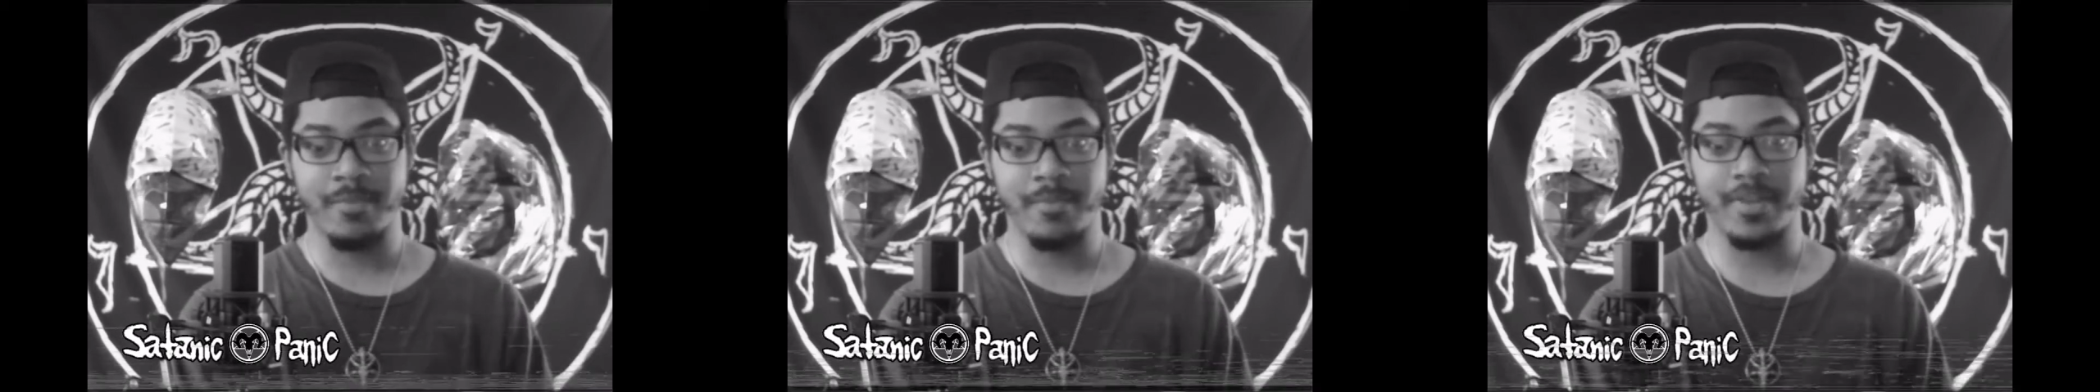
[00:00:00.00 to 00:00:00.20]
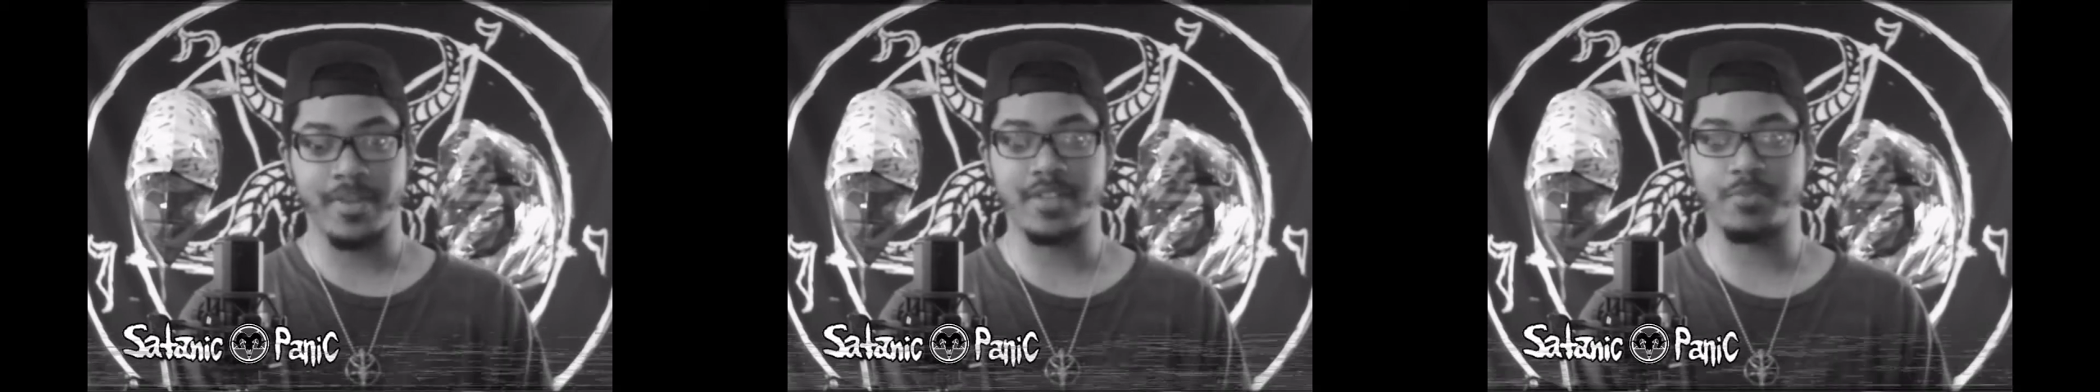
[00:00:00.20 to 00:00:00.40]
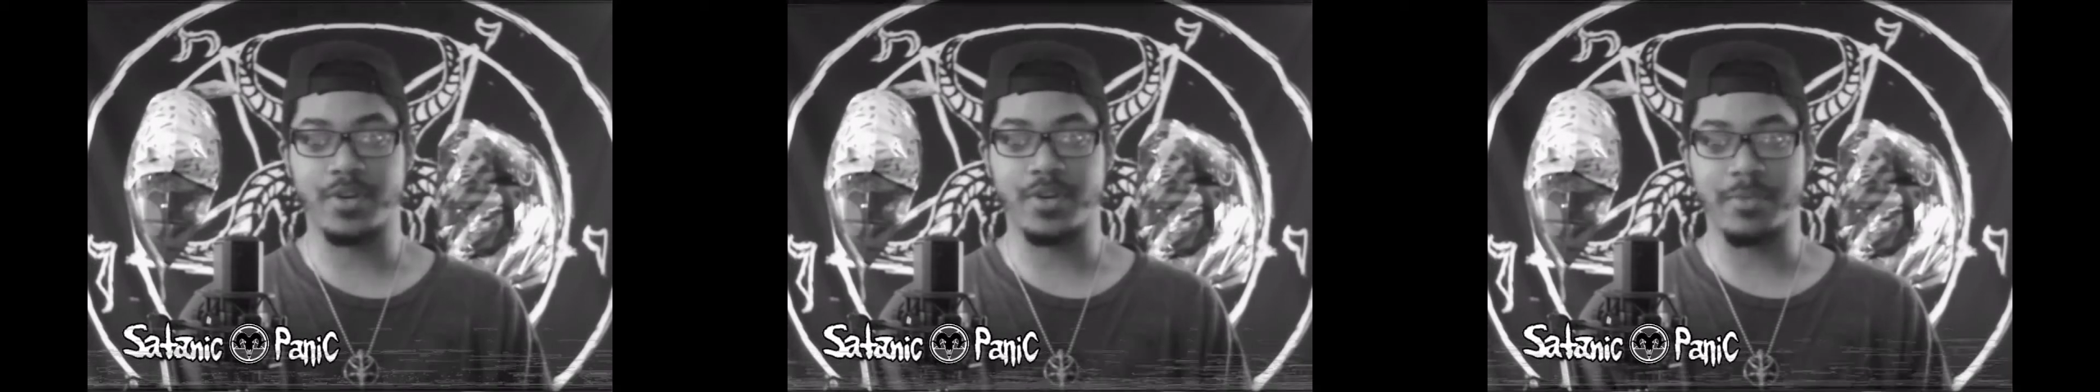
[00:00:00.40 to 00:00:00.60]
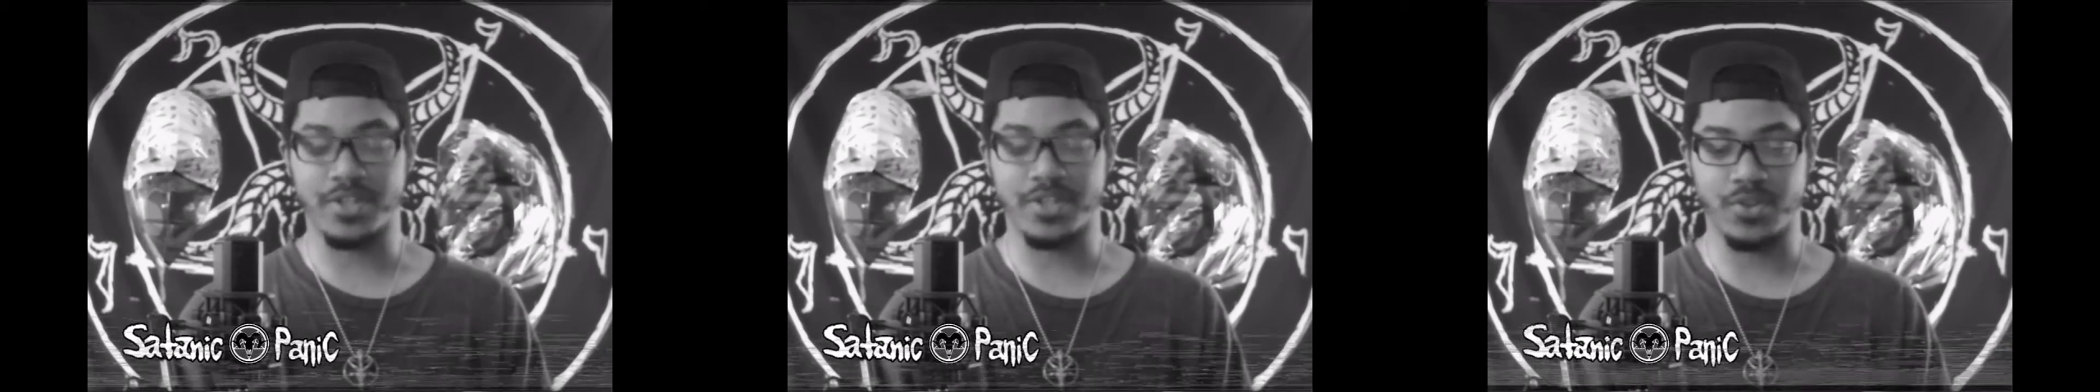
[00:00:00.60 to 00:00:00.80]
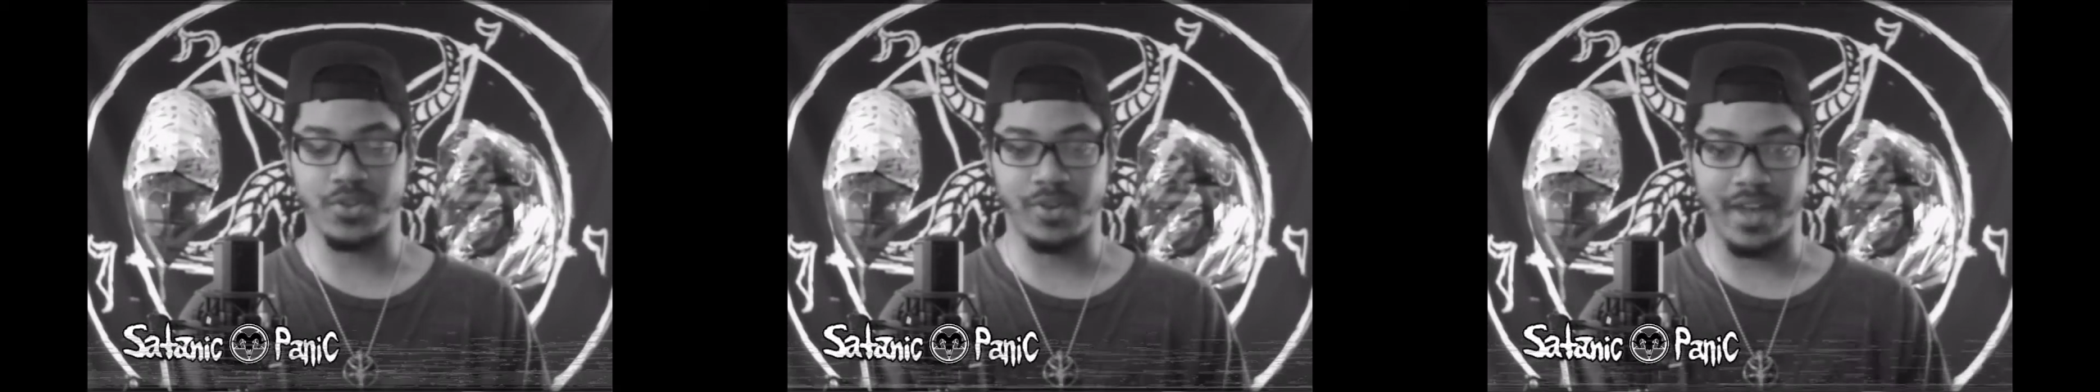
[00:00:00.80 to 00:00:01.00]
But that's pretty
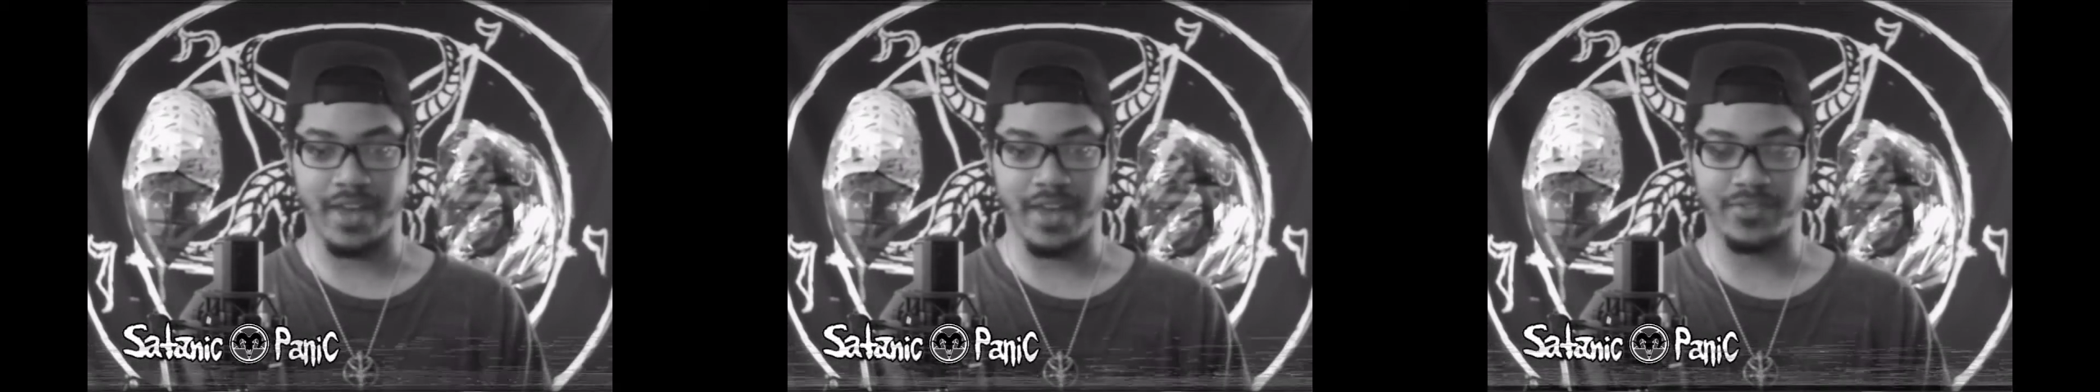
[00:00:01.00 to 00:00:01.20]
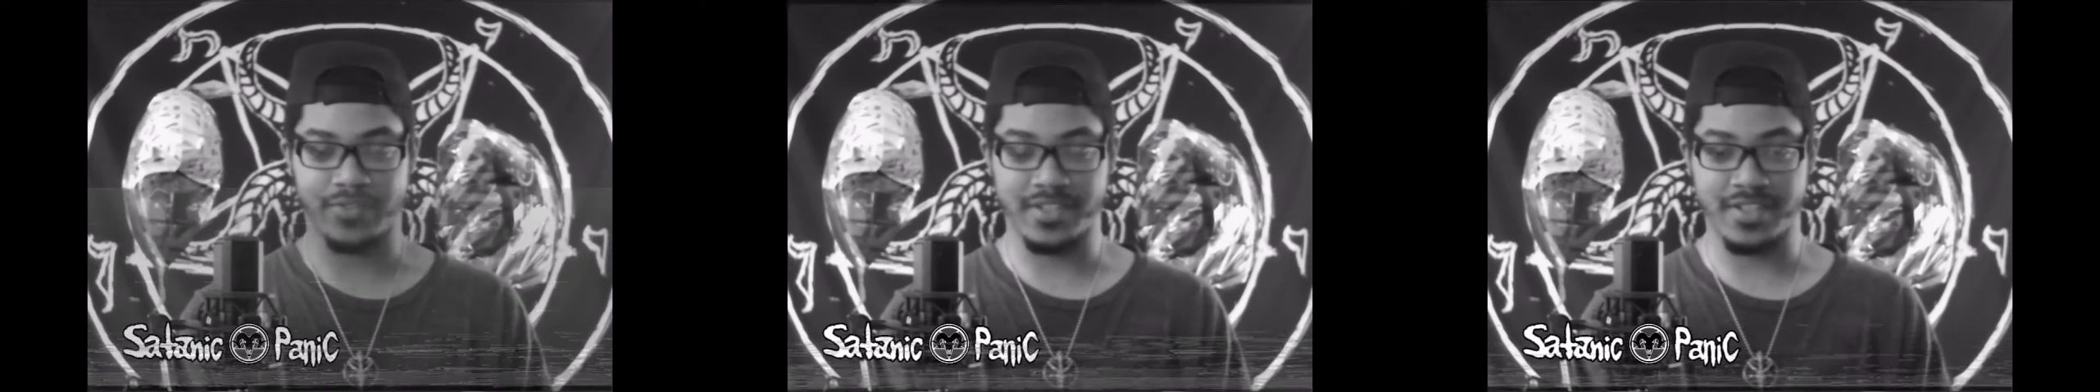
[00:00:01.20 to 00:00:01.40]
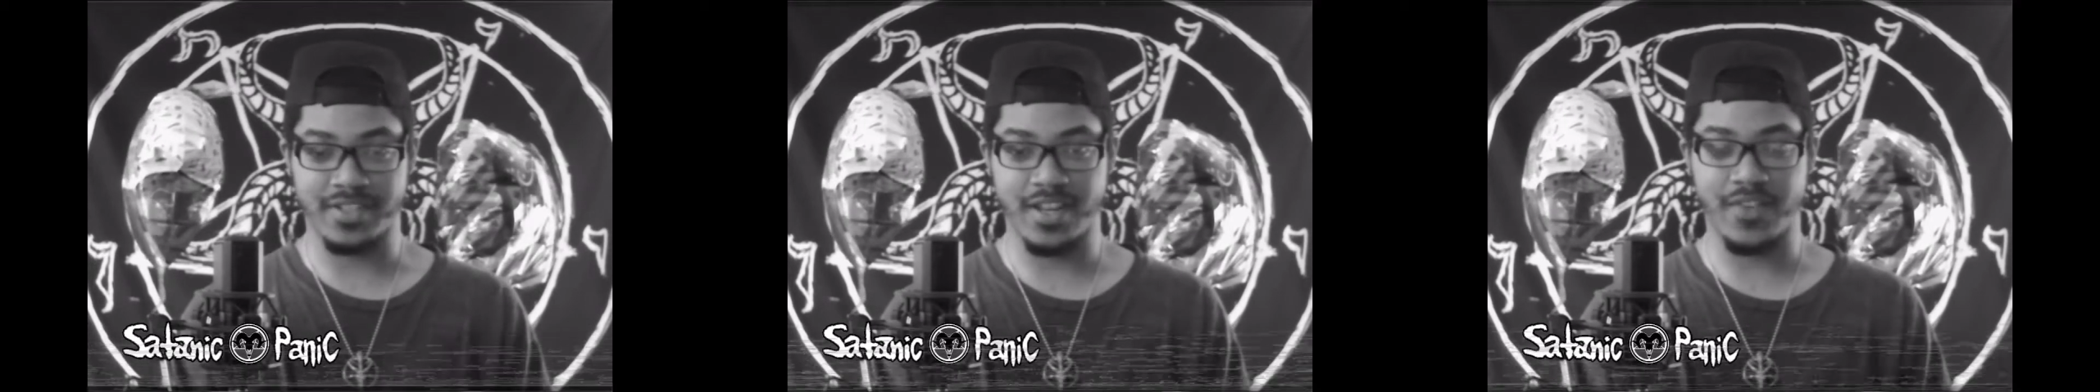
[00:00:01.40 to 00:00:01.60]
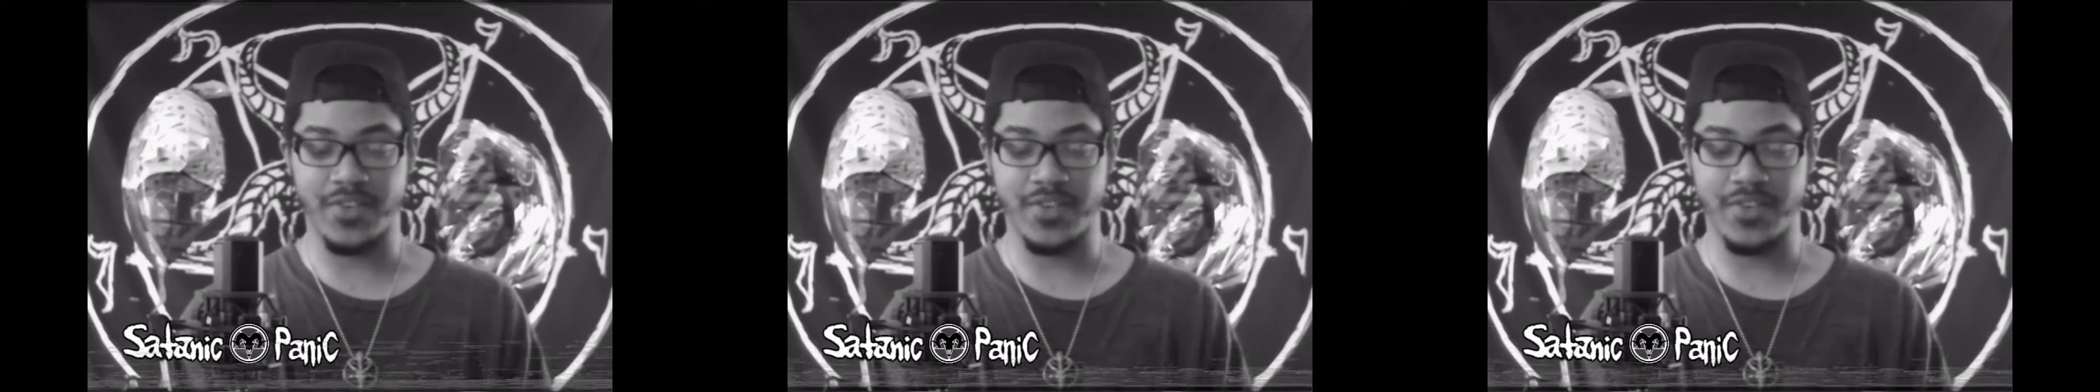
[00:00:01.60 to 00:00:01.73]
much all I have to say.